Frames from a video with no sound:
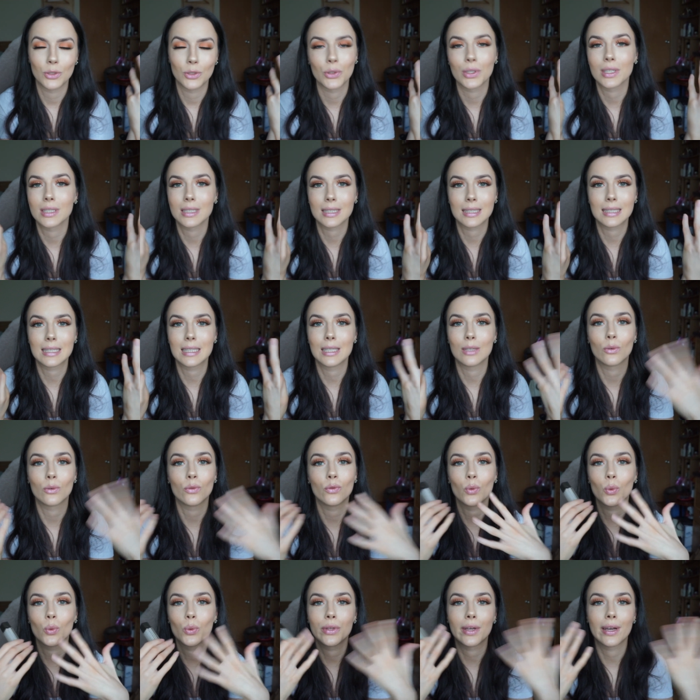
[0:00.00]
you can see
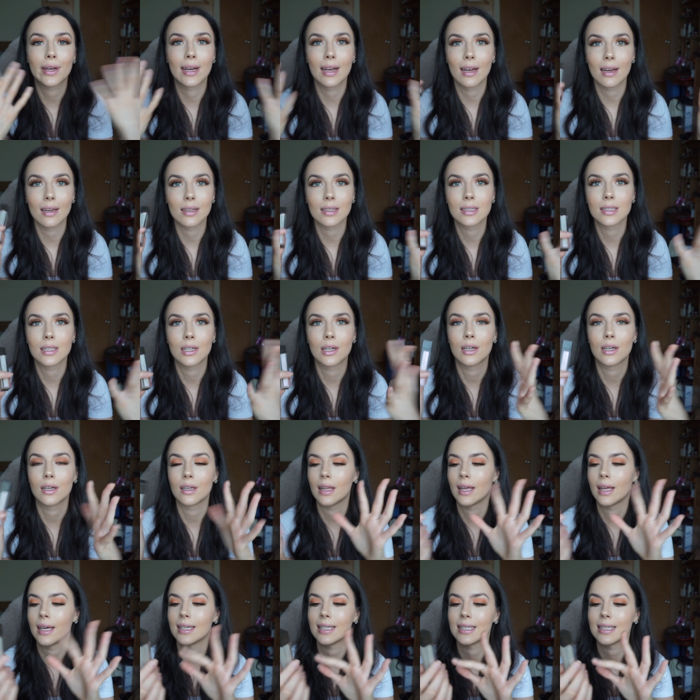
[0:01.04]
all the glitter
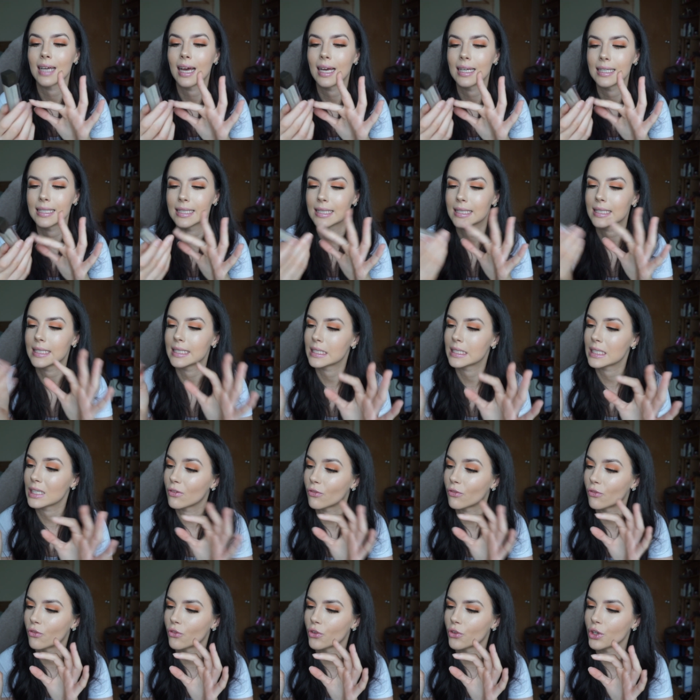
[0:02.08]
like it has
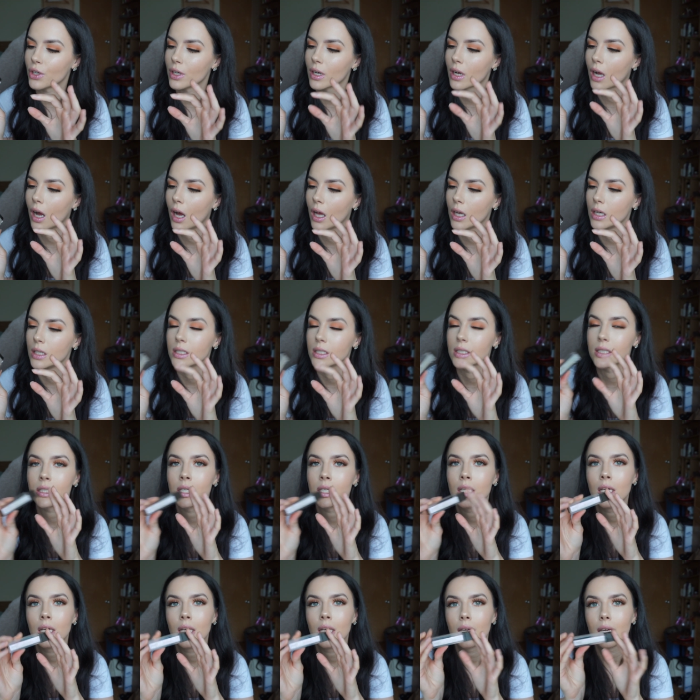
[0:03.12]
different colors
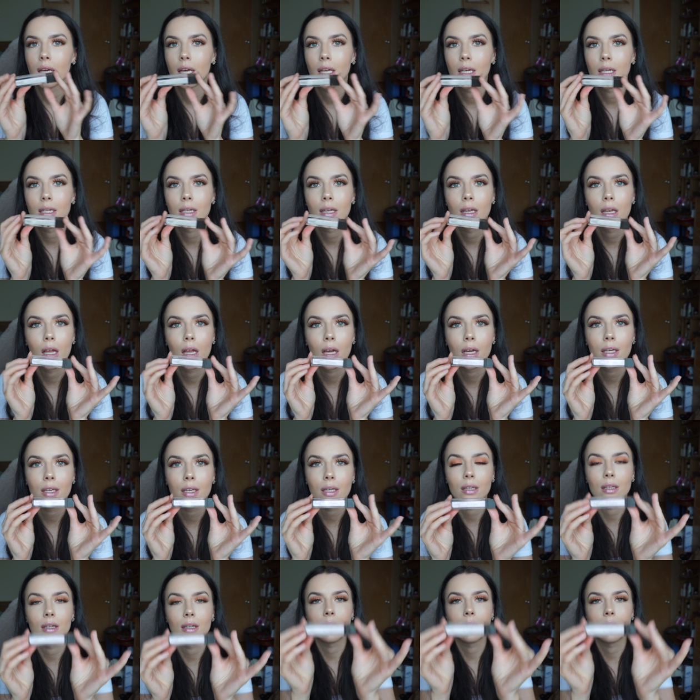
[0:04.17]
and in light it